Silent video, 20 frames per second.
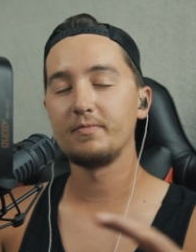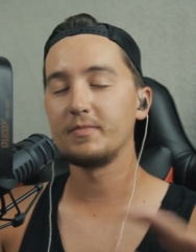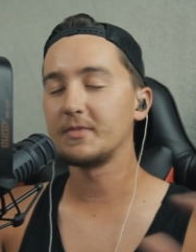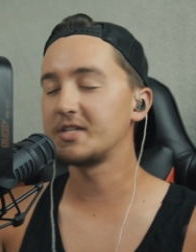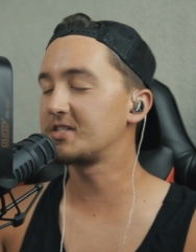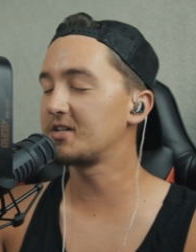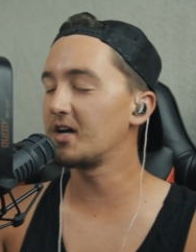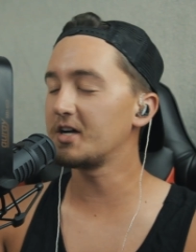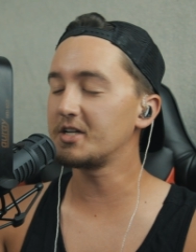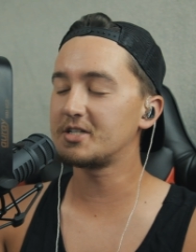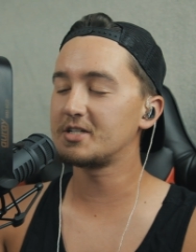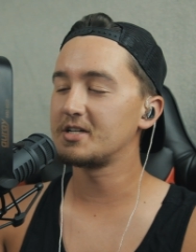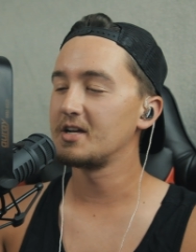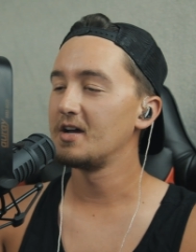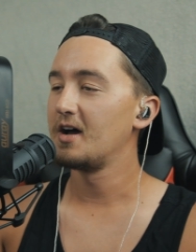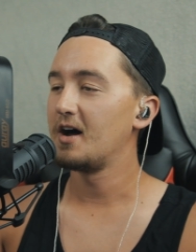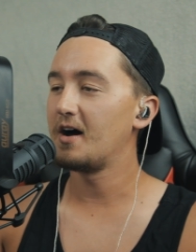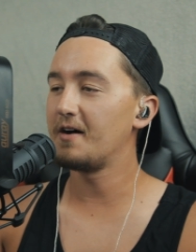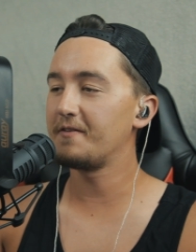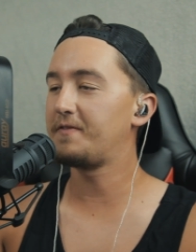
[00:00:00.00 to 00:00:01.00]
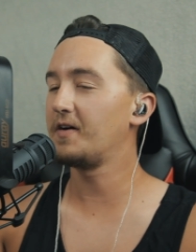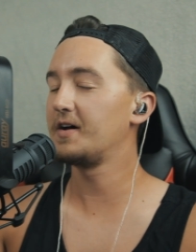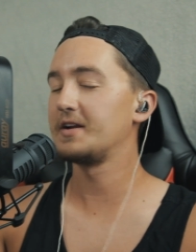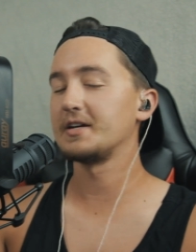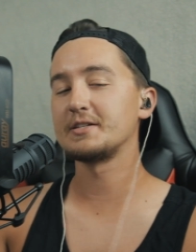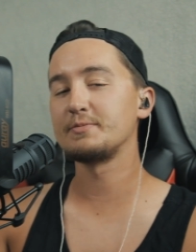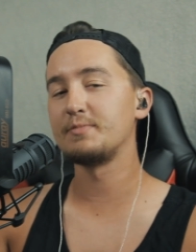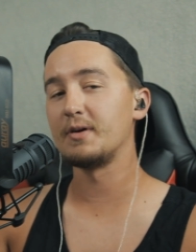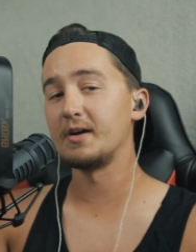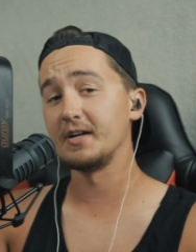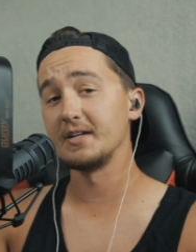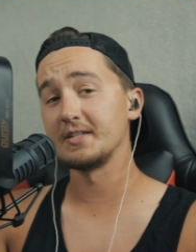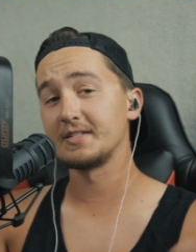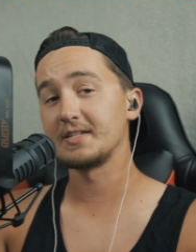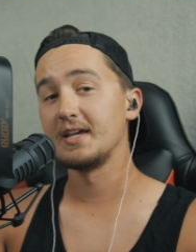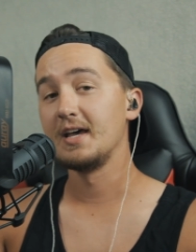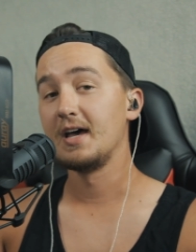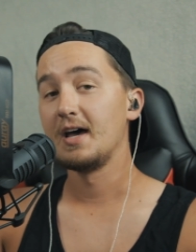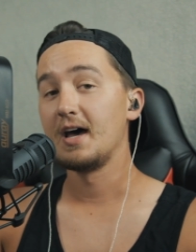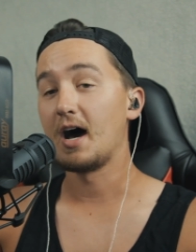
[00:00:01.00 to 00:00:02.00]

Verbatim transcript: Such a fun experience.